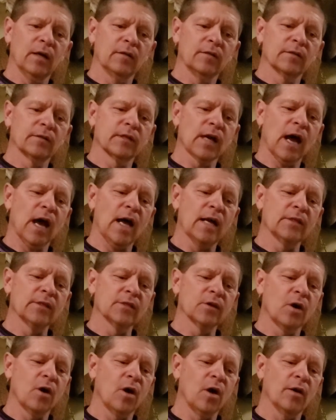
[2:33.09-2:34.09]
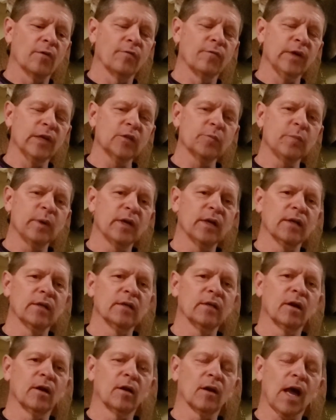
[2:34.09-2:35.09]
sights on fixed pin
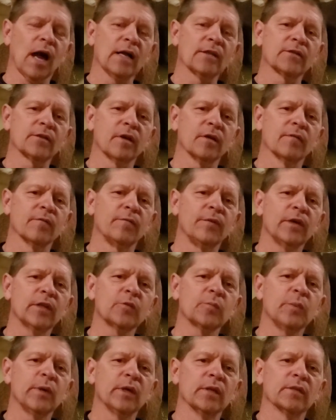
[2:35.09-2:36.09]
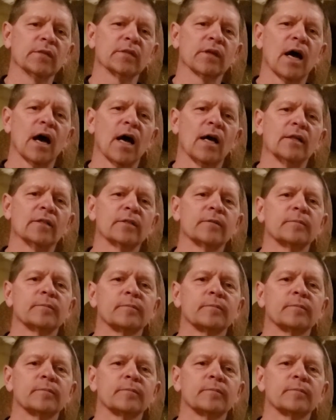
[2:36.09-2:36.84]
or lights on fixed pin sights